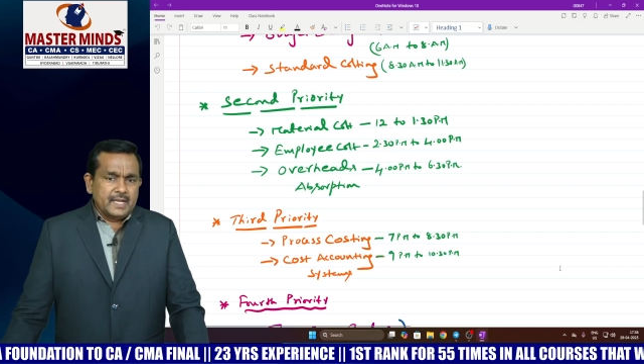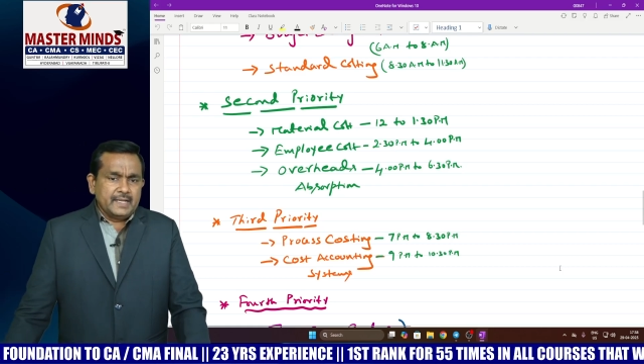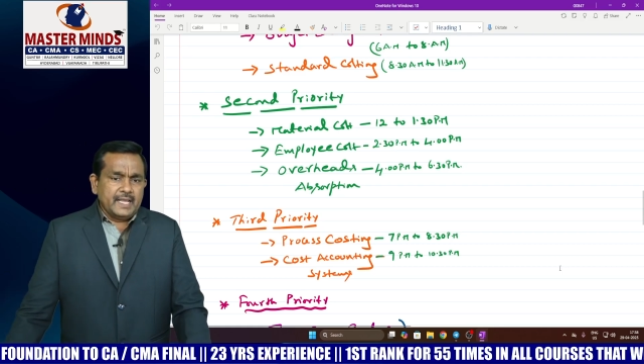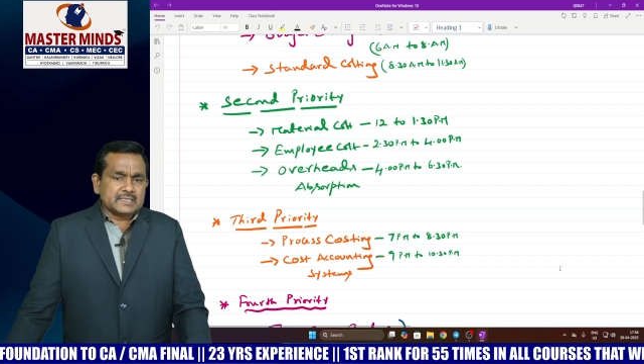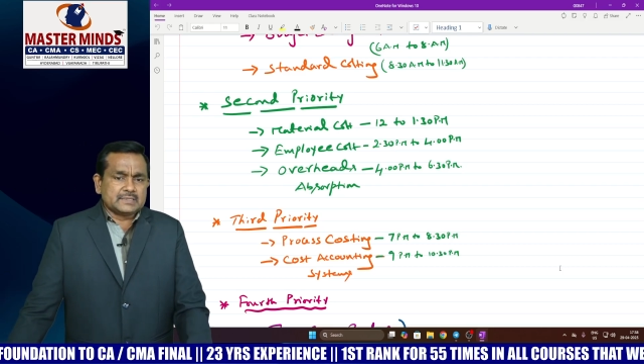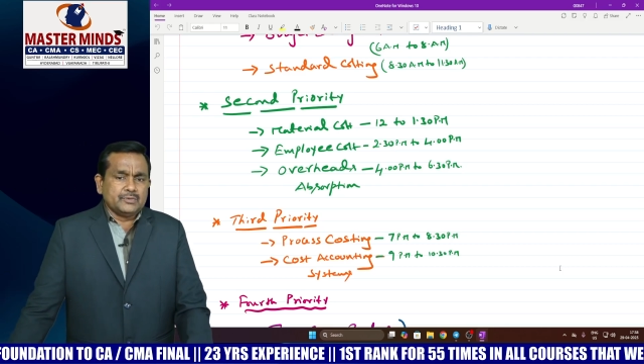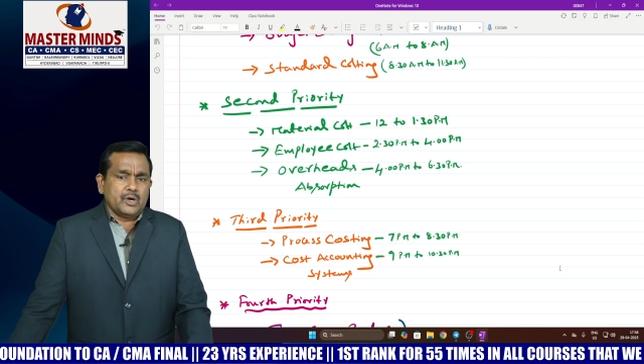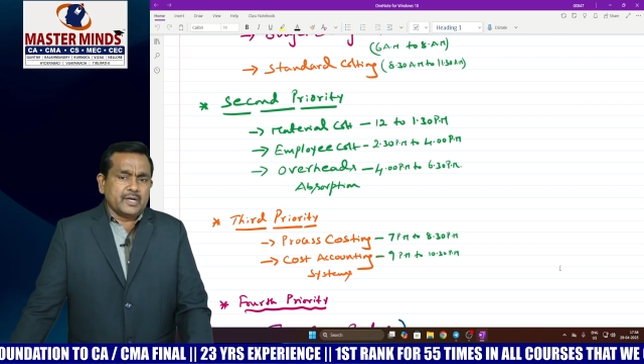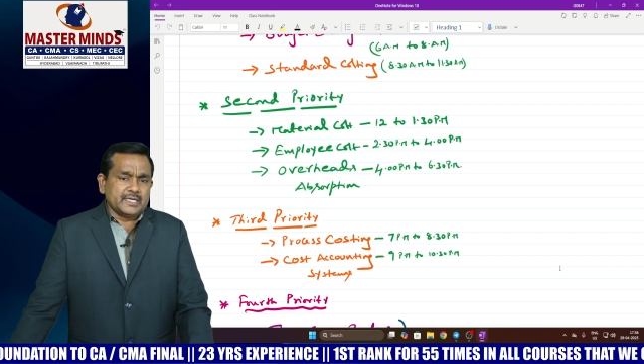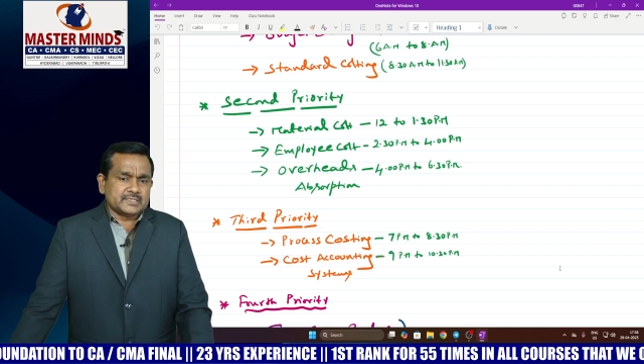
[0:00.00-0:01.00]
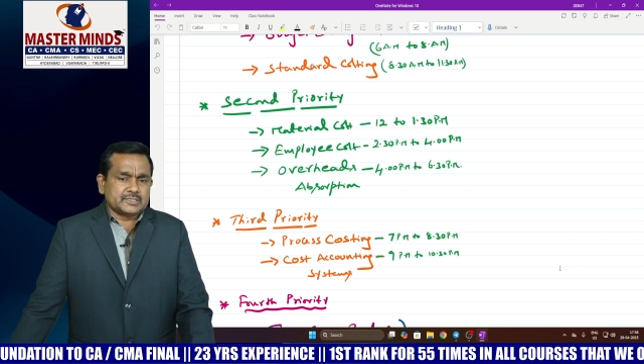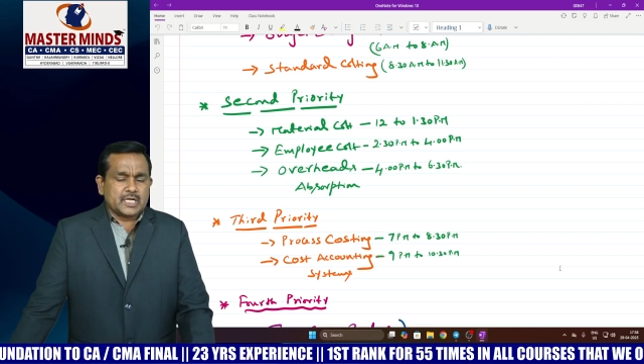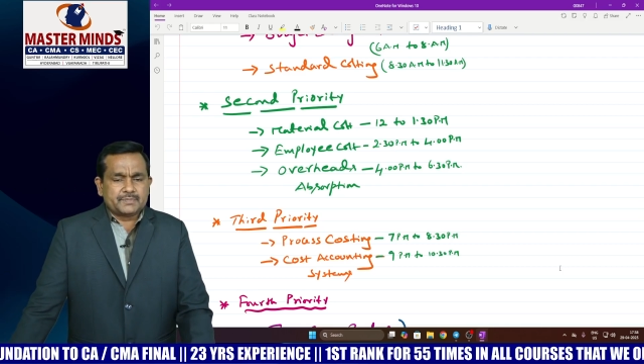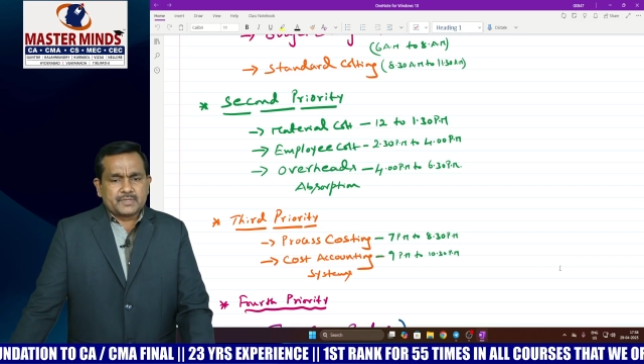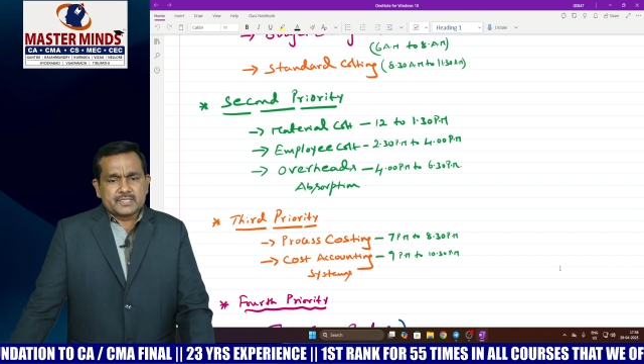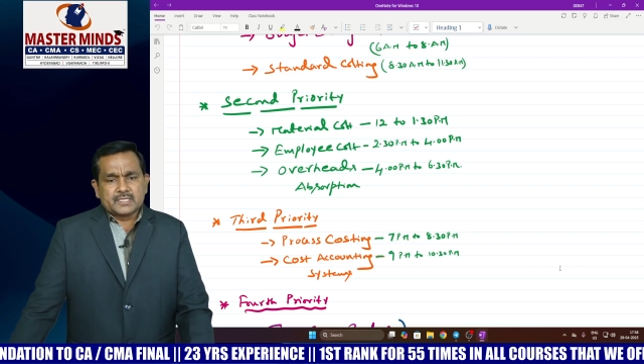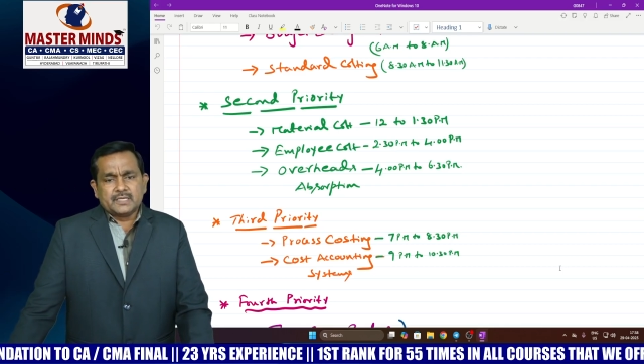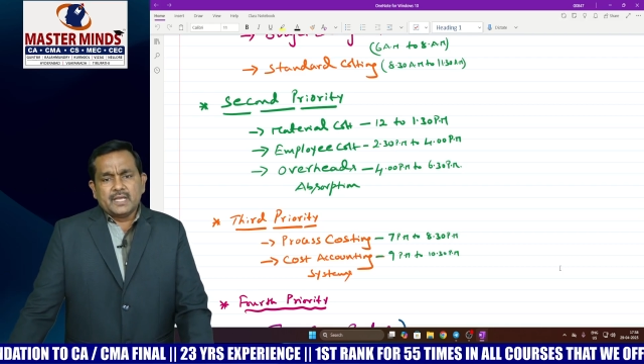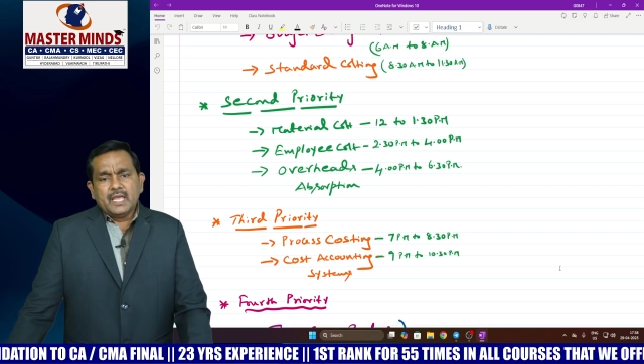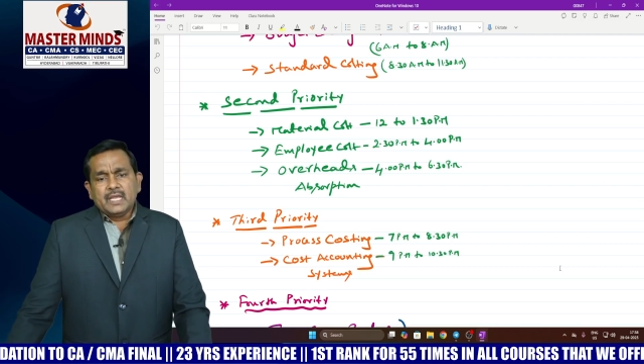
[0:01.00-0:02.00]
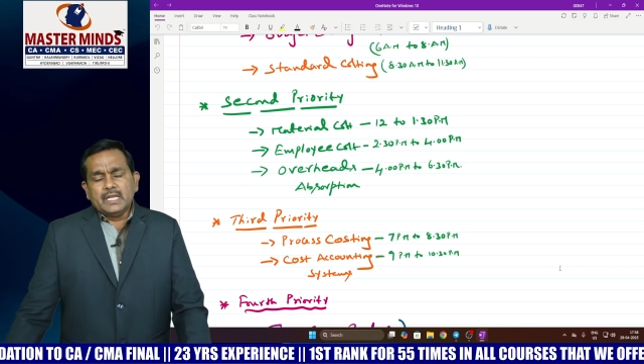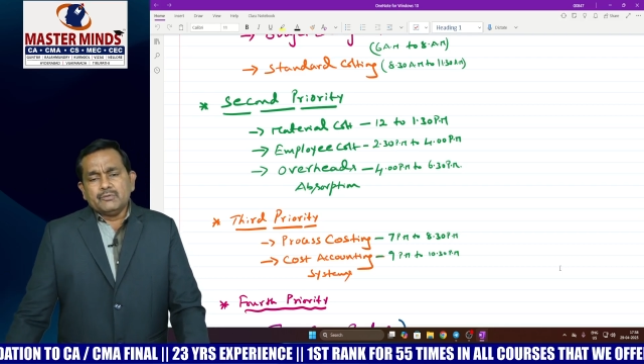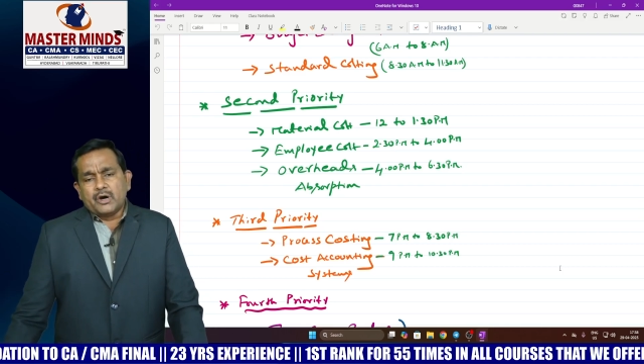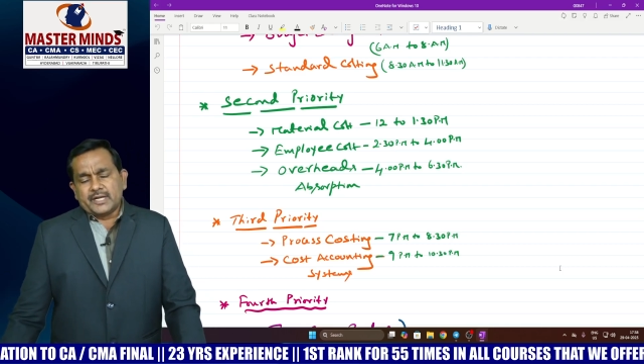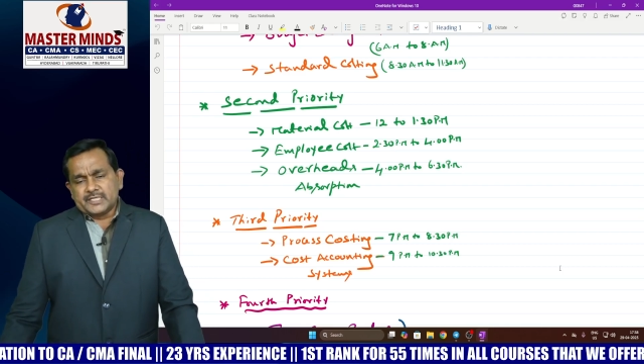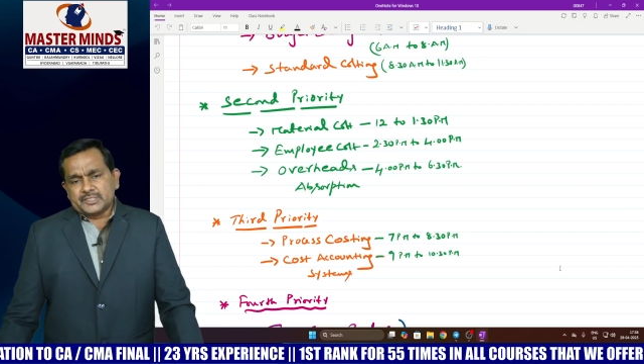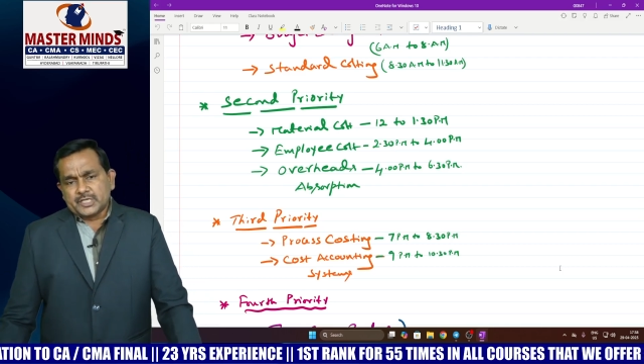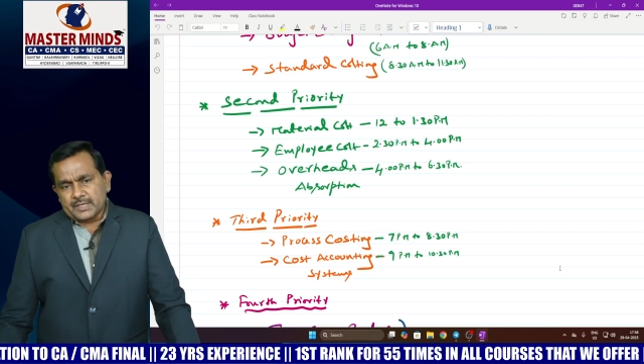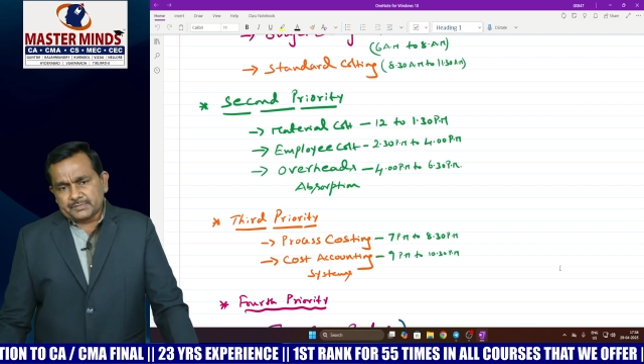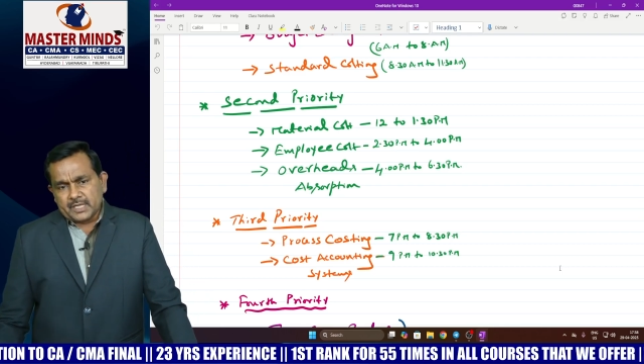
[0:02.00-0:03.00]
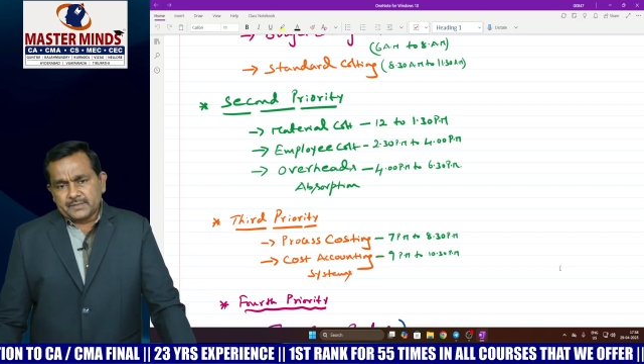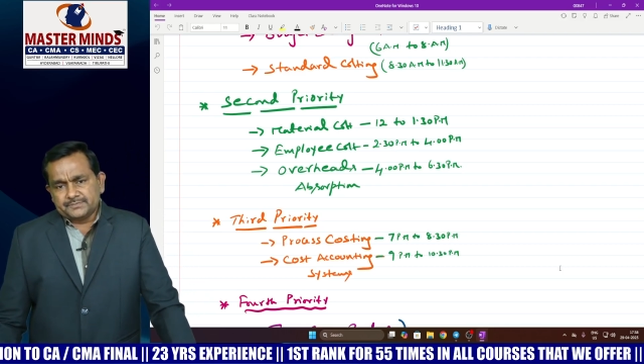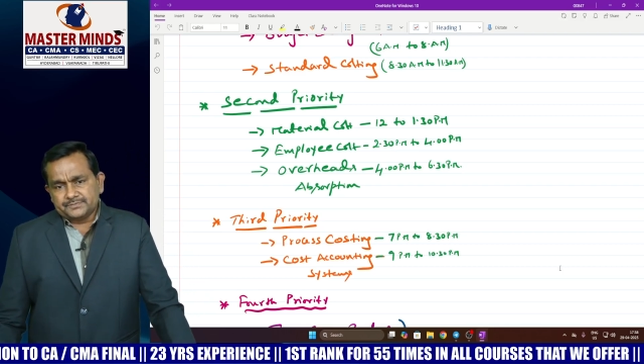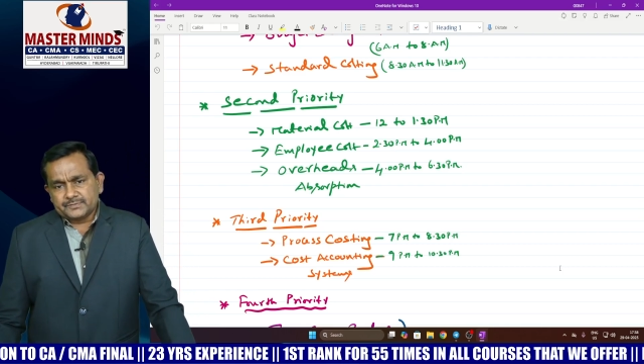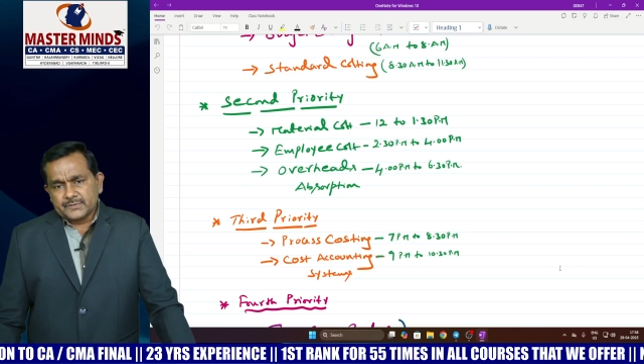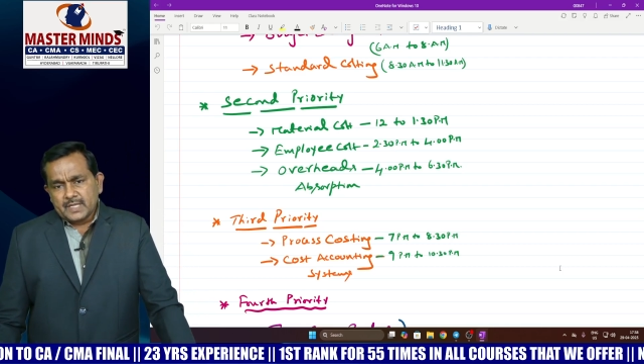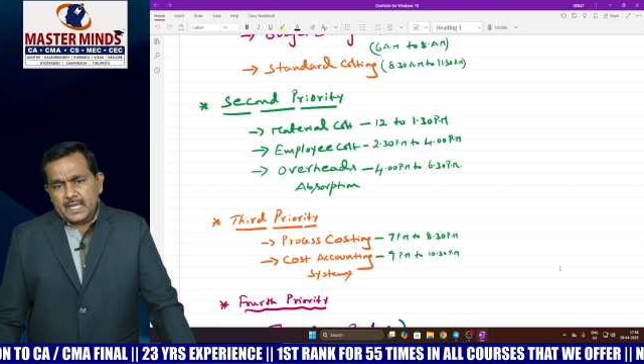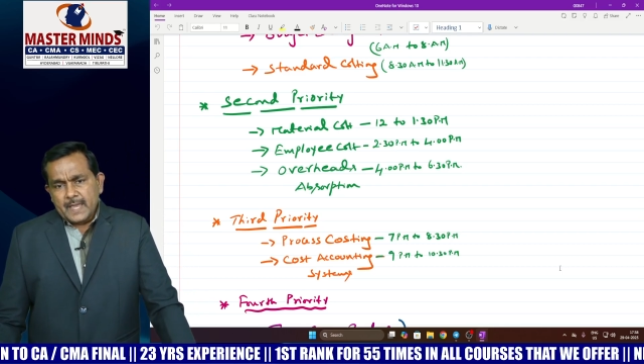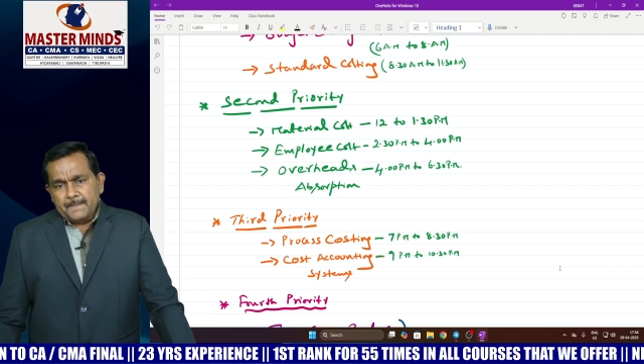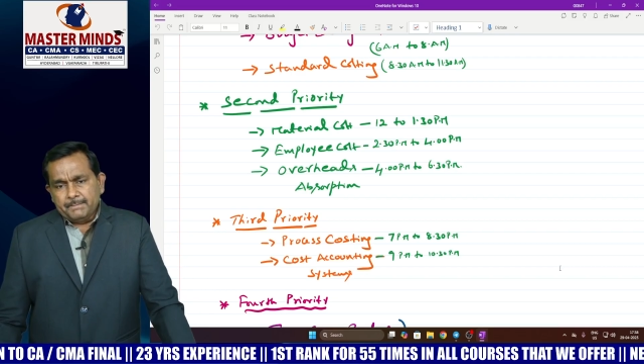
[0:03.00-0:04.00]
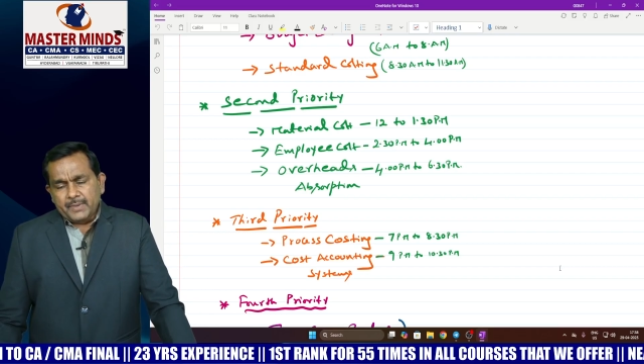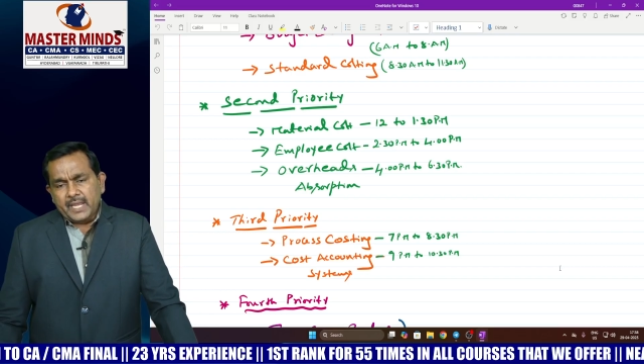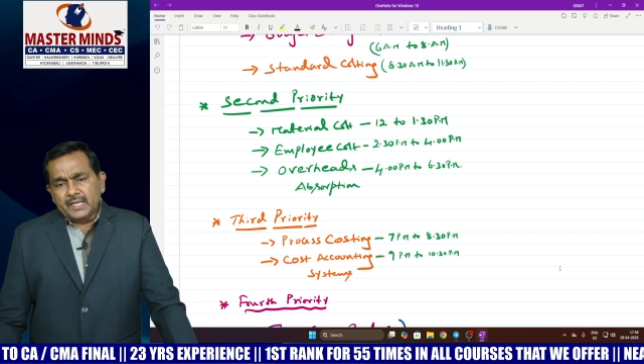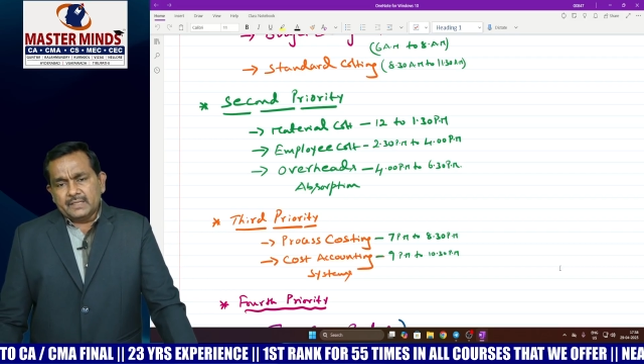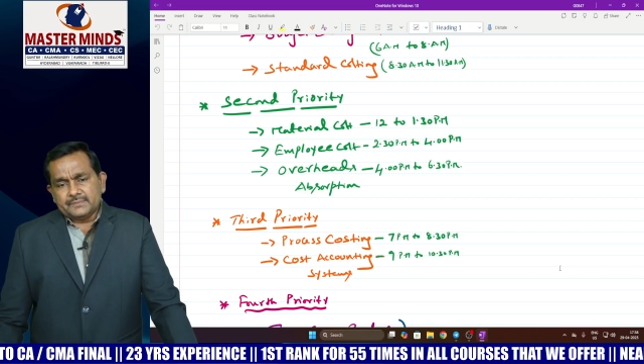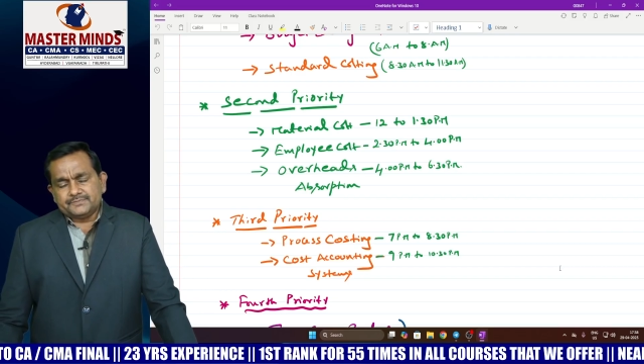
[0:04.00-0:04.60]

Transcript: Next, overheads chapter, sir. In overheads chapter, main